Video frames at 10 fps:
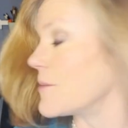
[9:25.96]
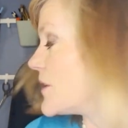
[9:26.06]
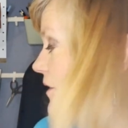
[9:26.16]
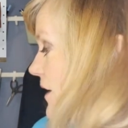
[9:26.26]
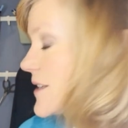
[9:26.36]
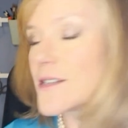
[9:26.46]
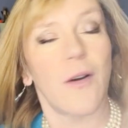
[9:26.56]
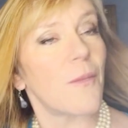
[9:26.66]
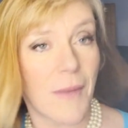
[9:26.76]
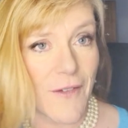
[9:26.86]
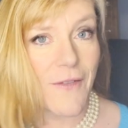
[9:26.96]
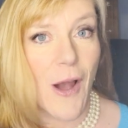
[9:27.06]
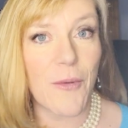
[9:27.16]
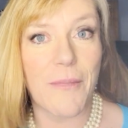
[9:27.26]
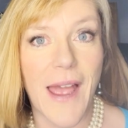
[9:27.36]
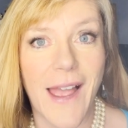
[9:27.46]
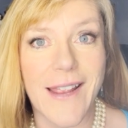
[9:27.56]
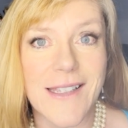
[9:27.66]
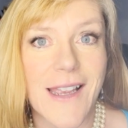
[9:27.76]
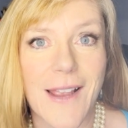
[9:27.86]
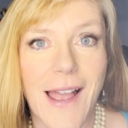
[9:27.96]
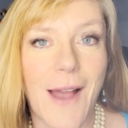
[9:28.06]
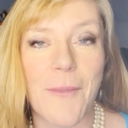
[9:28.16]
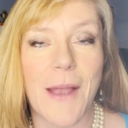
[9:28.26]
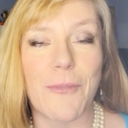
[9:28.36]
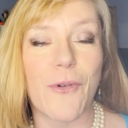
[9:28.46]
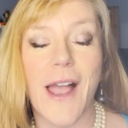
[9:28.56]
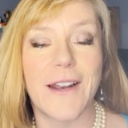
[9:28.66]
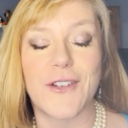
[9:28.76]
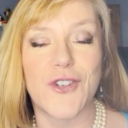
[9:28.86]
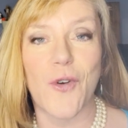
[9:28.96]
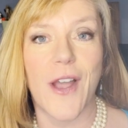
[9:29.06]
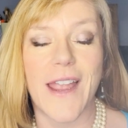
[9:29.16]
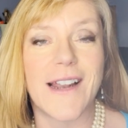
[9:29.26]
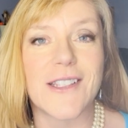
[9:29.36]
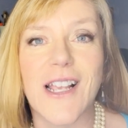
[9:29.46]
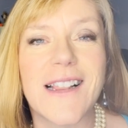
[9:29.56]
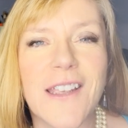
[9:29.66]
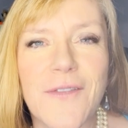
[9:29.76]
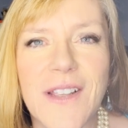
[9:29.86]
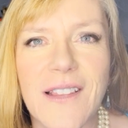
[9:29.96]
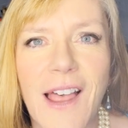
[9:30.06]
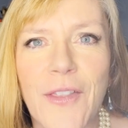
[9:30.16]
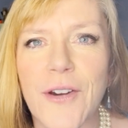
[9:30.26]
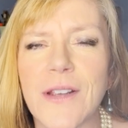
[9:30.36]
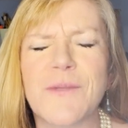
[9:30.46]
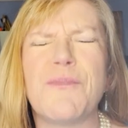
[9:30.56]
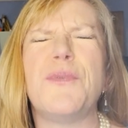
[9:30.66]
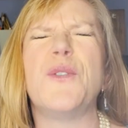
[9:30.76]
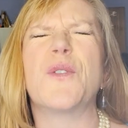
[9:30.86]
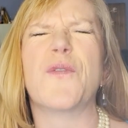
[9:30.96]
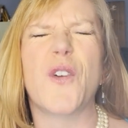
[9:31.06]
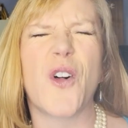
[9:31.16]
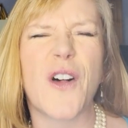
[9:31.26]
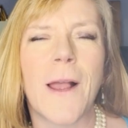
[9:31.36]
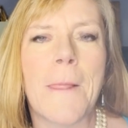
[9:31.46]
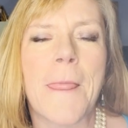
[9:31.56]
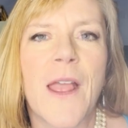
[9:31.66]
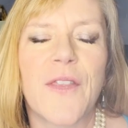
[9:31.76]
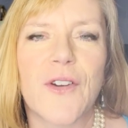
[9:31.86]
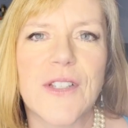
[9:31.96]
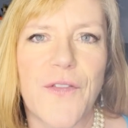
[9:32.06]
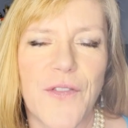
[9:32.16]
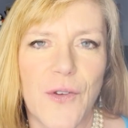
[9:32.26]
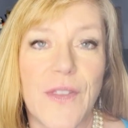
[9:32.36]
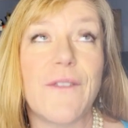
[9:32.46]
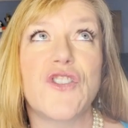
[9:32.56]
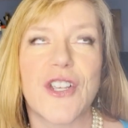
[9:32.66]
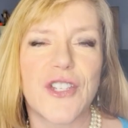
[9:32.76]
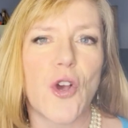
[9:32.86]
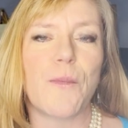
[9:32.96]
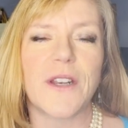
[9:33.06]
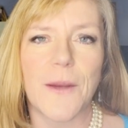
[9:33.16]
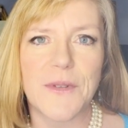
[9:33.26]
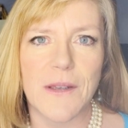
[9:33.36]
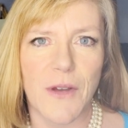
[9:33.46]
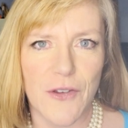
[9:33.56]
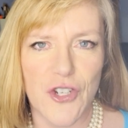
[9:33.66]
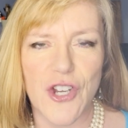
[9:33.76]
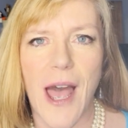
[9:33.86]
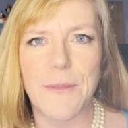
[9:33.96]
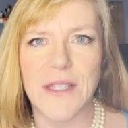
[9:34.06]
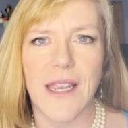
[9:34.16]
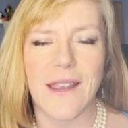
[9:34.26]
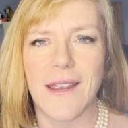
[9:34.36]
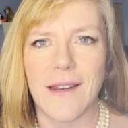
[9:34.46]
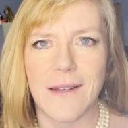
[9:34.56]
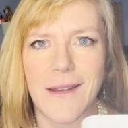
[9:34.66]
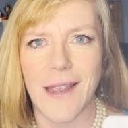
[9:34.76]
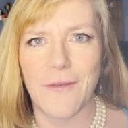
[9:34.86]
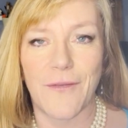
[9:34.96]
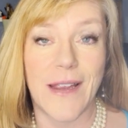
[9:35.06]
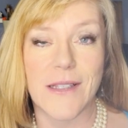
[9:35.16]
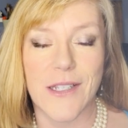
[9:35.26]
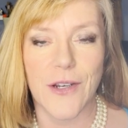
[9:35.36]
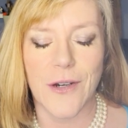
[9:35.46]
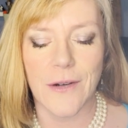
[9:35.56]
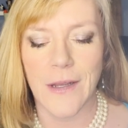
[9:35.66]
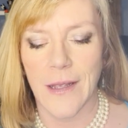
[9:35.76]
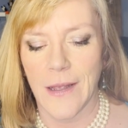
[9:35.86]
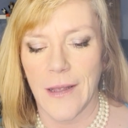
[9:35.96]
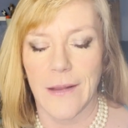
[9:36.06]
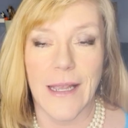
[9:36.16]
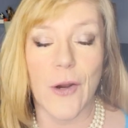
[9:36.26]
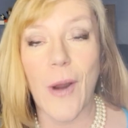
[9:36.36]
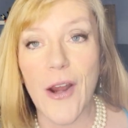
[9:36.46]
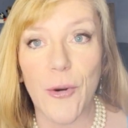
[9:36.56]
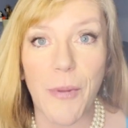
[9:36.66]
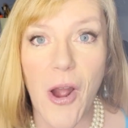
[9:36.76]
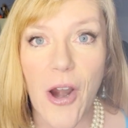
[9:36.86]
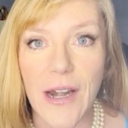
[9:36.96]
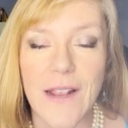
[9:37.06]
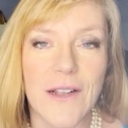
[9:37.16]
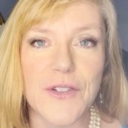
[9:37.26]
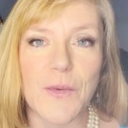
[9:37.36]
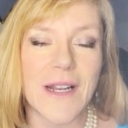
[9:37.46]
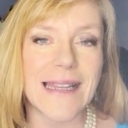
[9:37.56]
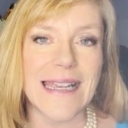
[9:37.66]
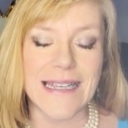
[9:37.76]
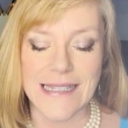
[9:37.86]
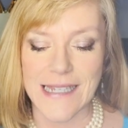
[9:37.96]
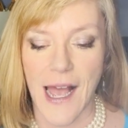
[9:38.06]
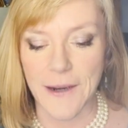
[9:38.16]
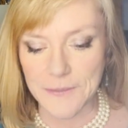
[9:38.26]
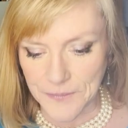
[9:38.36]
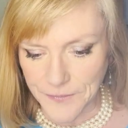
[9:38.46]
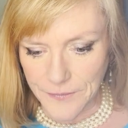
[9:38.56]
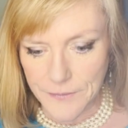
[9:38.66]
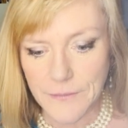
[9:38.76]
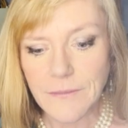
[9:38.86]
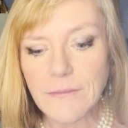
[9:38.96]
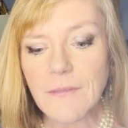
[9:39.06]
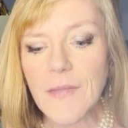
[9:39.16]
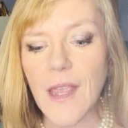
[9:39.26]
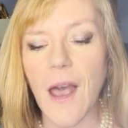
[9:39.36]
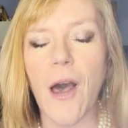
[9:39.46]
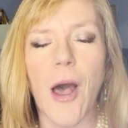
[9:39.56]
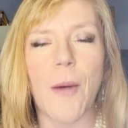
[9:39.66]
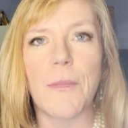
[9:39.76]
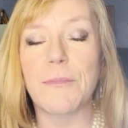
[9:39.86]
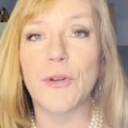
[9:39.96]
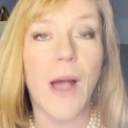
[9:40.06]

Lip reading: up here. I don't. My Fount bag. It's like my pride and joy. And it's Cleveland leather. It's beautiful. There's a few. They've just opened up some other shops like in fancier, like Crocker Park. I think there's one on the east side. Blue